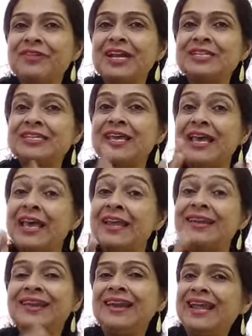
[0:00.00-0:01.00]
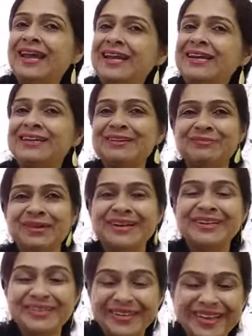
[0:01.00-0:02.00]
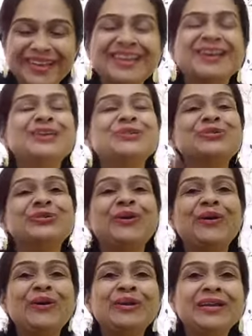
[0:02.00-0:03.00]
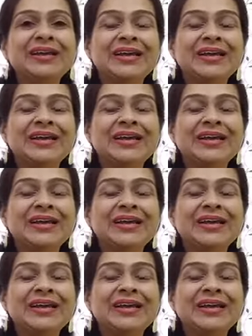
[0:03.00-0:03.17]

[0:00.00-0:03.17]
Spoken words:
I say enlightenment. Okay, so all